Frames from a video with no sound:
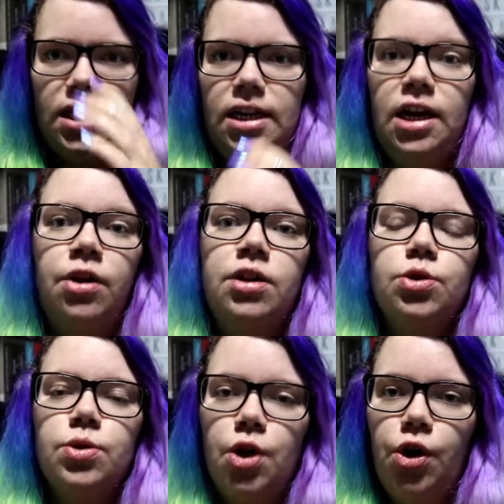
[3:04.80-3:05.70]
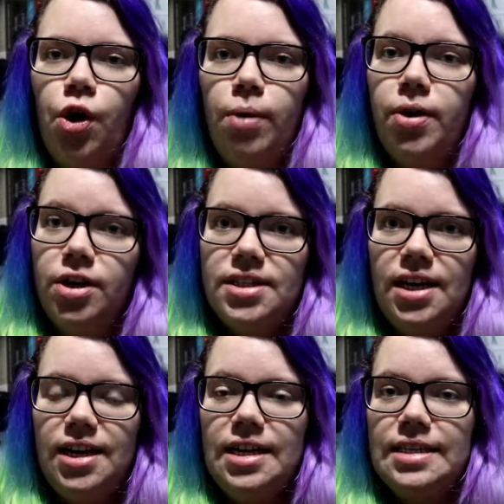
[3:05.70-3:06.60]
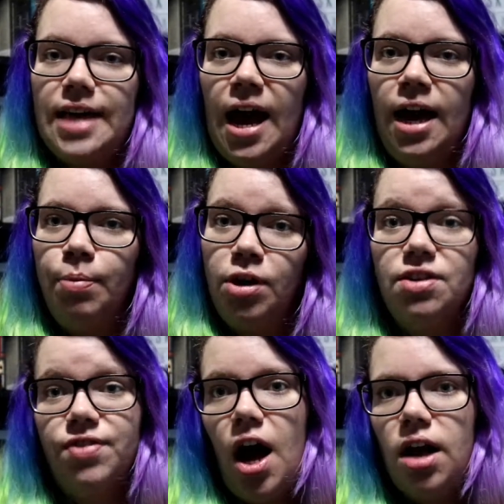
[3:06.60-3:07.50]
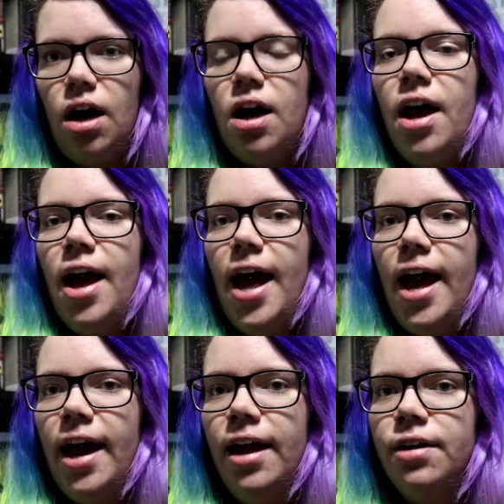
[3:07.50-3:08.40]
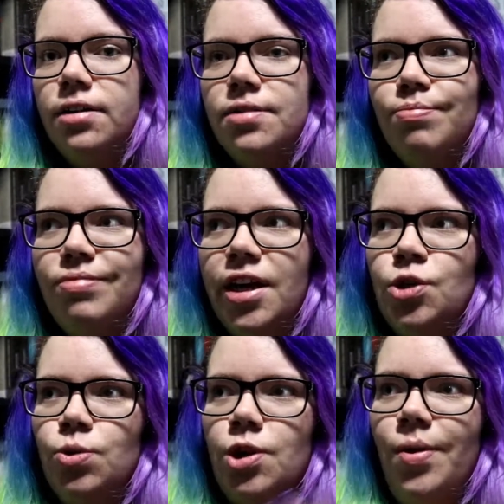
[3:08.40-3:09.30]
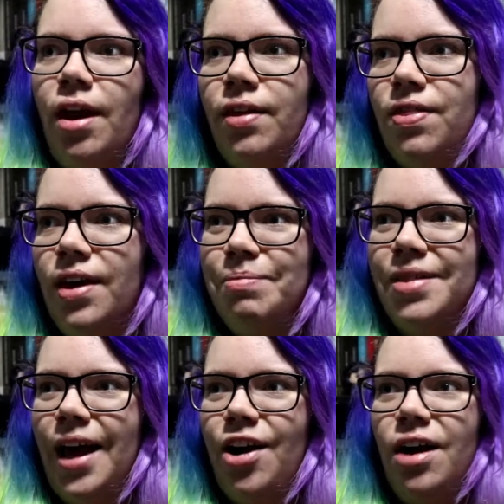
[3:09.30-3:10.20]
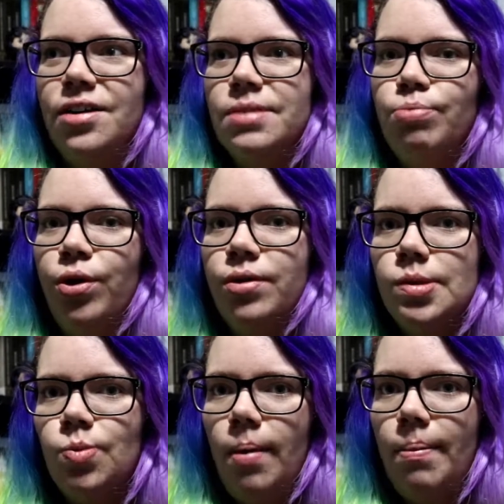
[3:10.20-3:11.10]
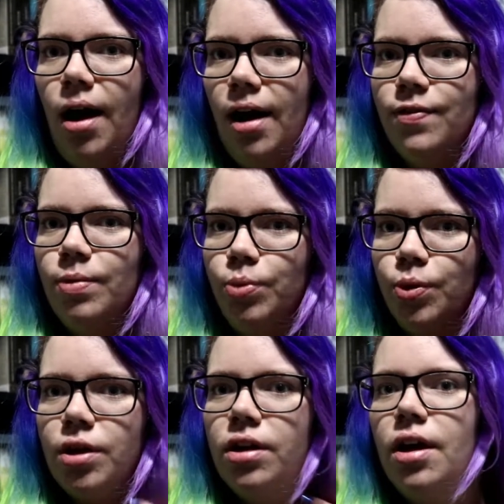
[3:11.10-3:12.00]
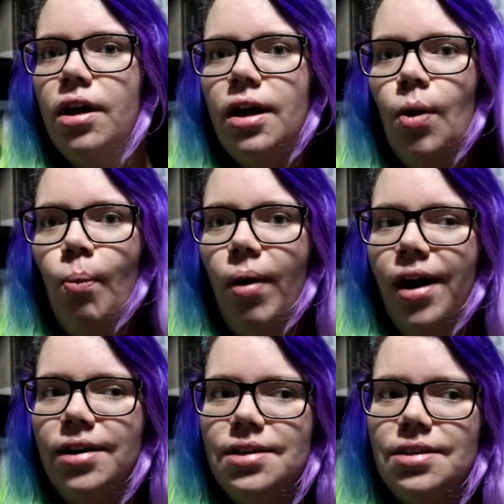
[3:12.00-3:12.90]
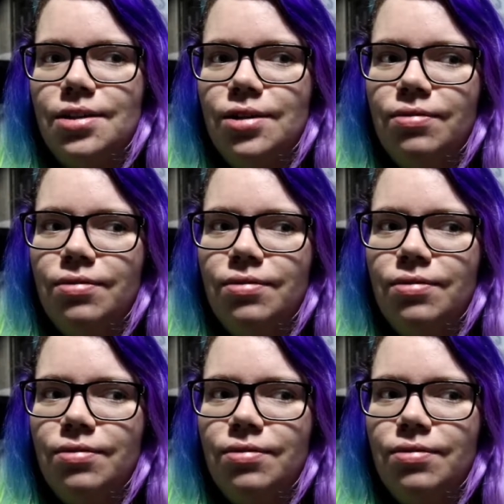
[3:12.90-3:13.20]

in here, and it's also got Percy is a person of colour, and there's also another thing, but that kind of spoils one part of the book. But